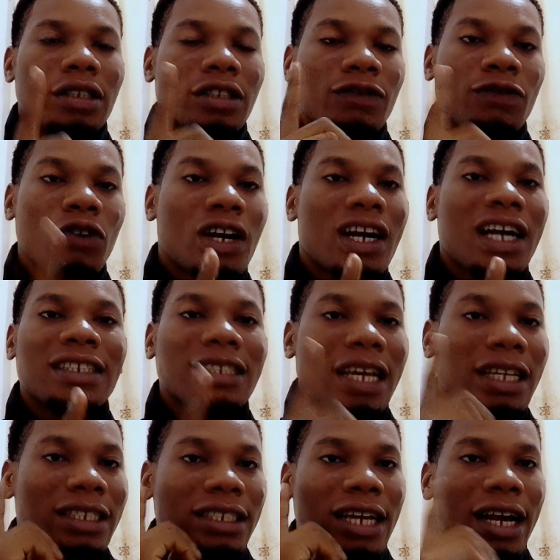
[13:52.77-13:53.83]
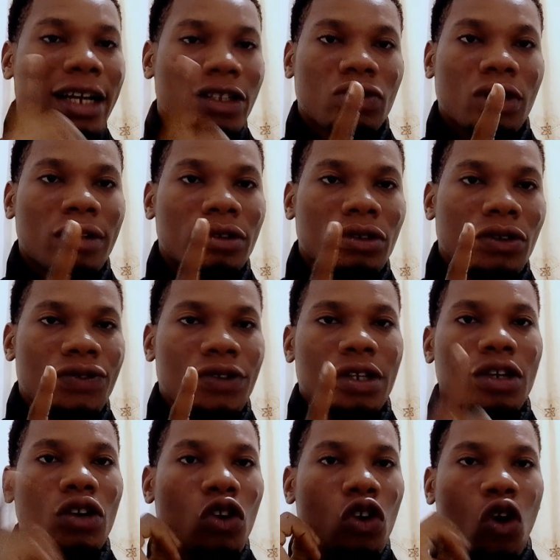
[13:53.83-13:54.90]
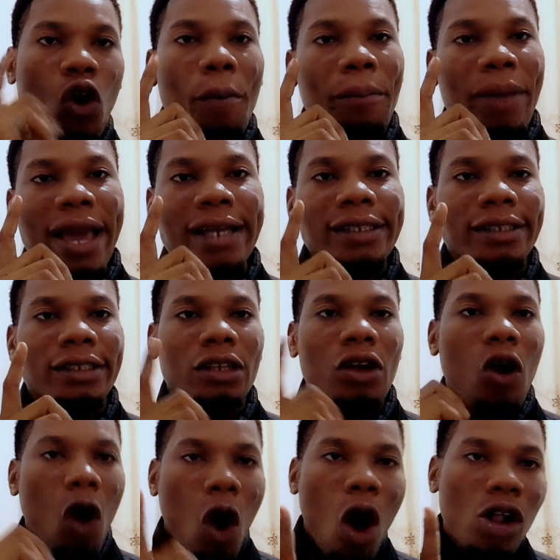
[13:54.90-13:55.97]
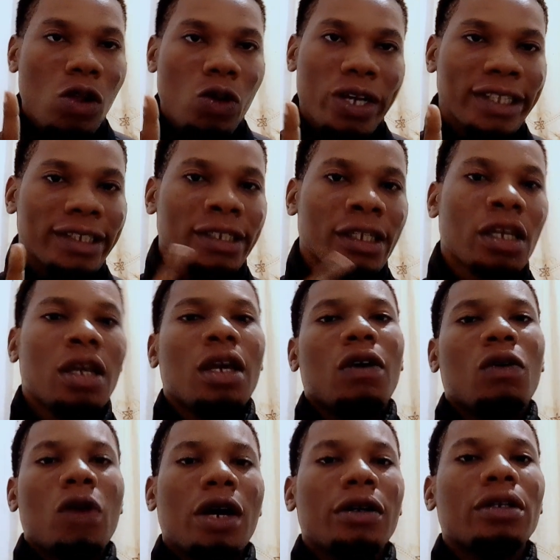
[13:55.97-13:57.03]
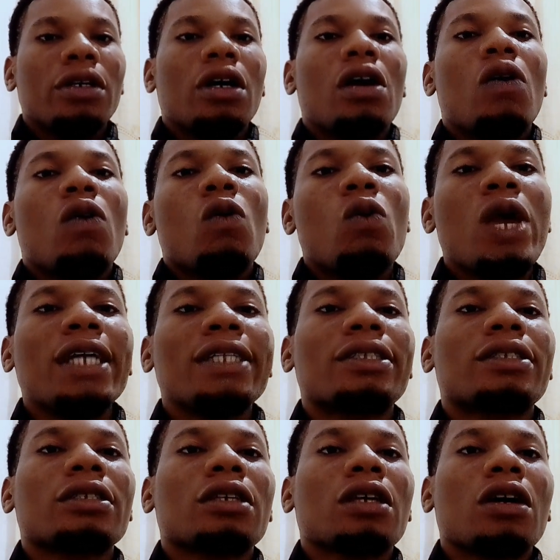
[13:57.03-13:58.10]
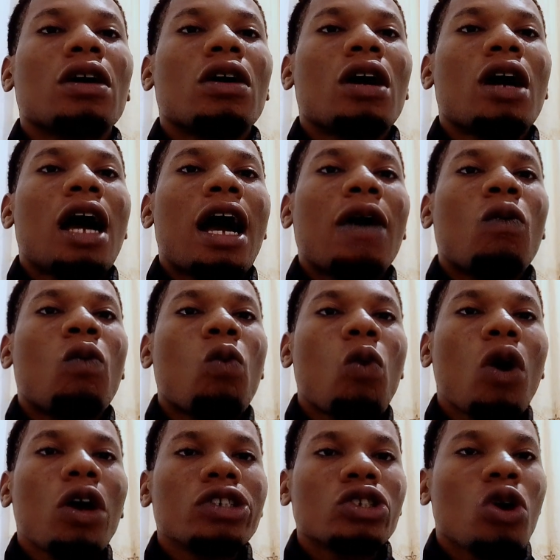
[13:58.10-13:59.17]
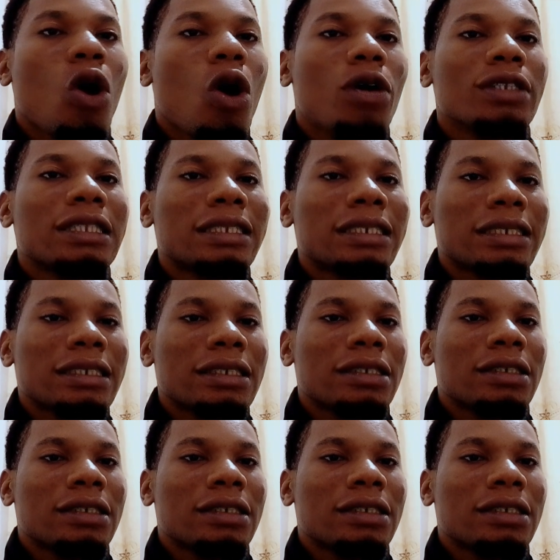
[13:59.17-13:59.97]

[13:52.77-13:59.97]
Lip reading: forecast and the actual. Compare it always. Well, wait and watch all 3